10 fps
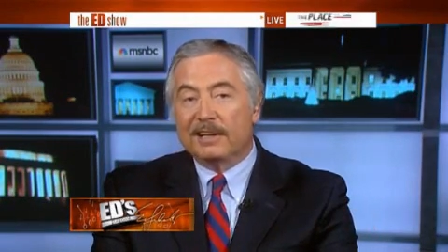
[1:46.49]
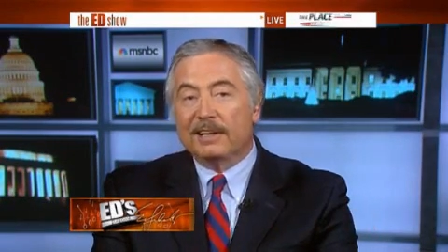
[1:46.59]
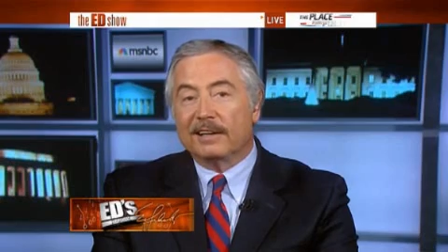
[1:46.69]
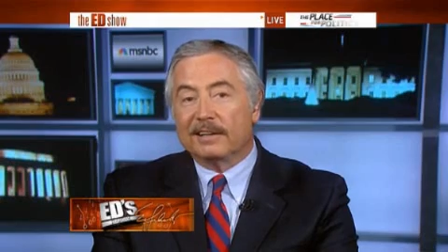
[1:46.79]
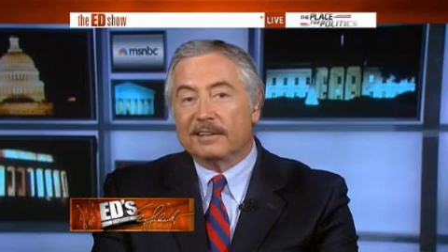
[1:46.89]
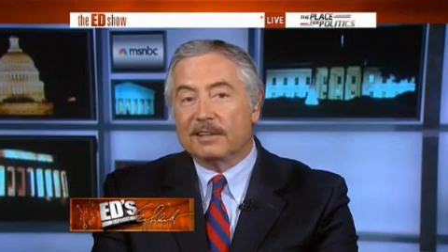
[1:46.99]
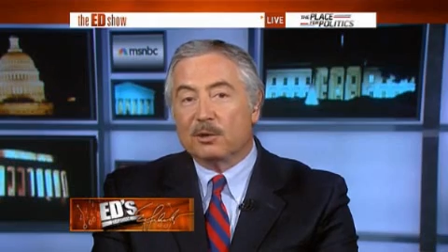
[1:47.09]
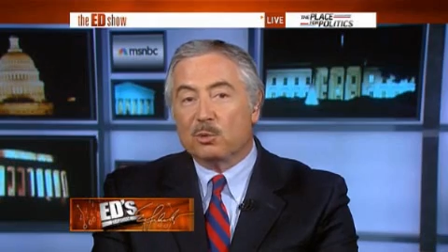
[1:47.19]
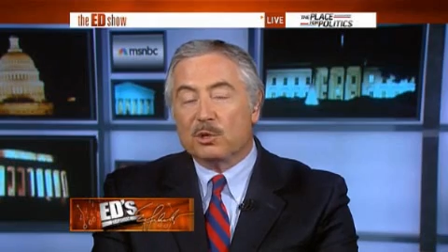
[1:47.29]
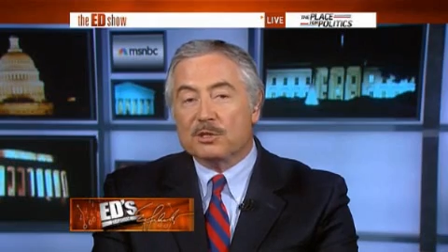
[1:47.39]

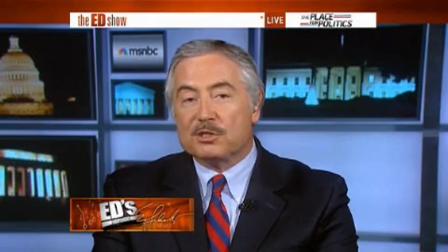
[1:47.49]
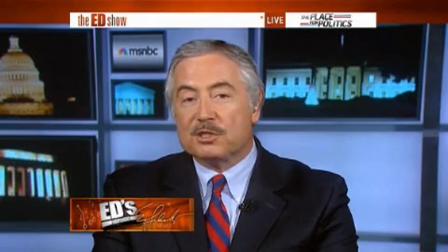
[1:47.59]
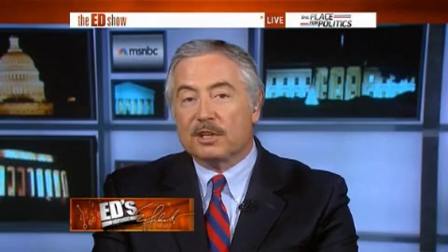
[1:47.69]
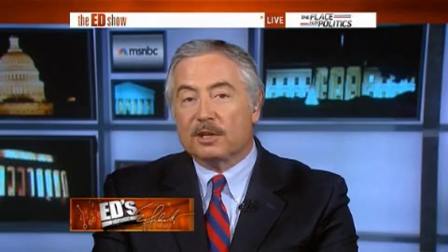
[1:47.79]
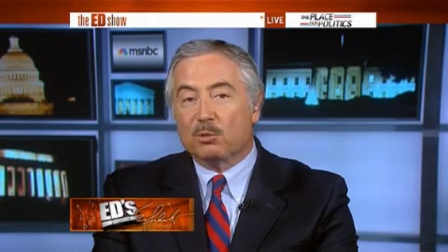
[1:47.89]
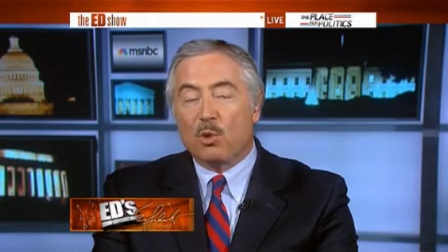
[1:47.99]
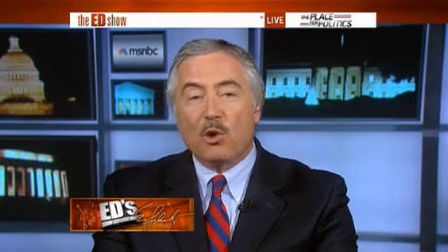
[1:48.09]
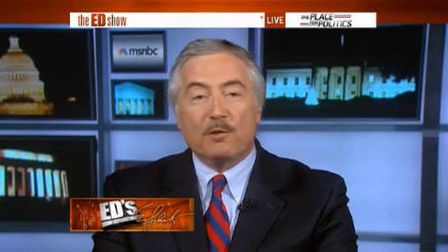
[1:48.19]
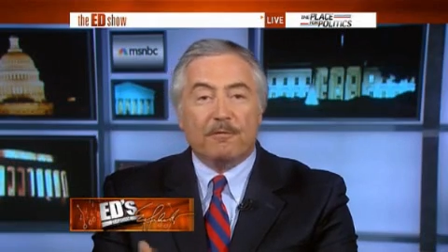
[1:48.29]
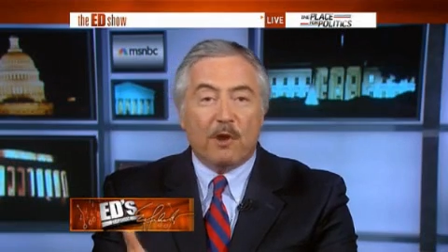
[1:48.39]
There was
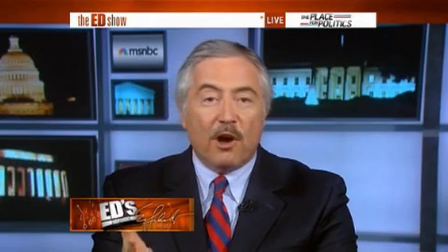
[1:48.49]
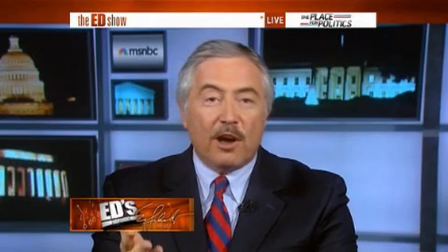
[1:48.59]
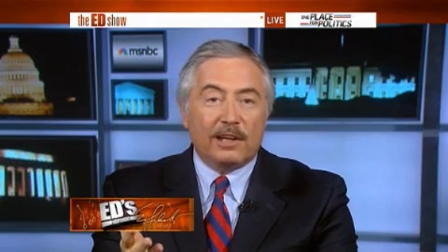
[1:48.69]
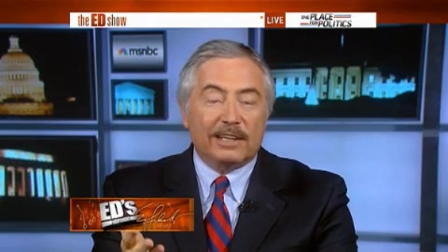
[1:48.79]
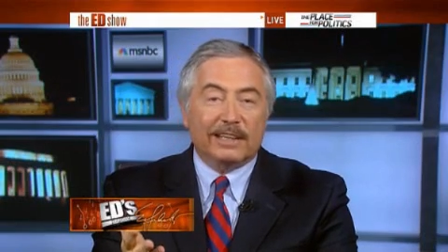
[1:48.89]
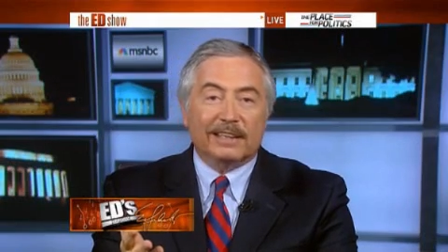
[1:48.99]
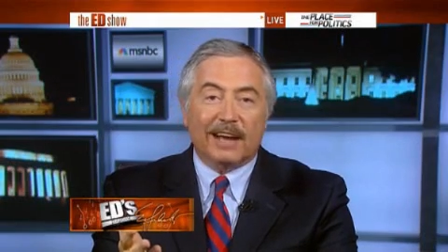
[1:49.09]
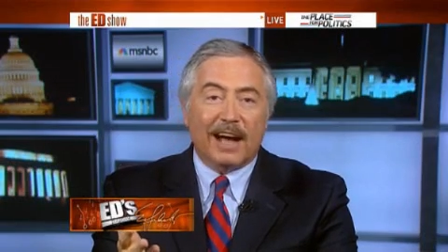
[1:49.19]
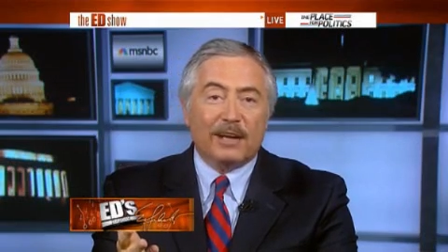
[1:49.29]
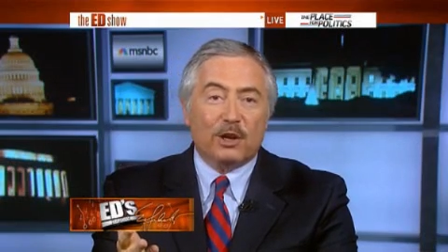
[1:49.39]
Ward Vaughn
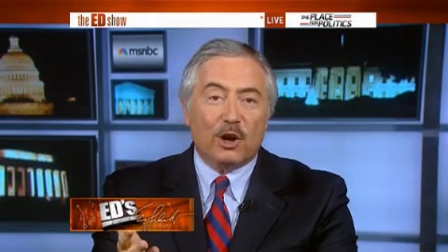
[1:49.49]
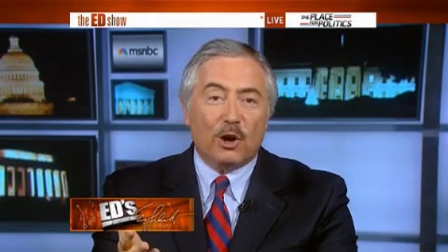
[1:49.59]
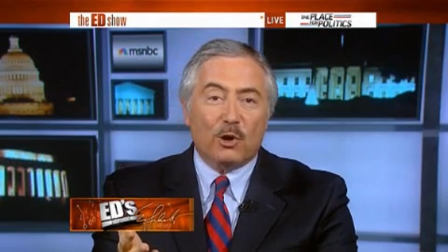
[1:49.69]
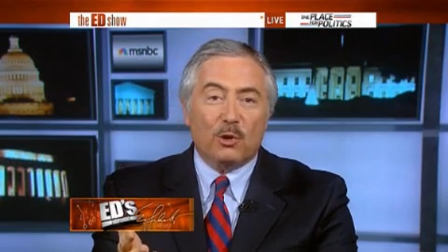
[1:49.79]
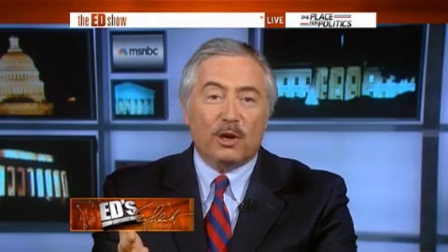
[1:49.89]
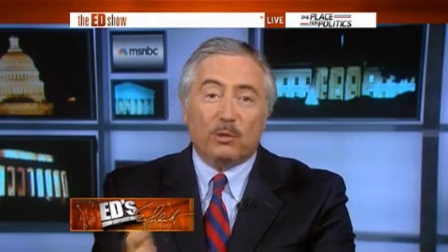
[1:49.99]
in Idaho,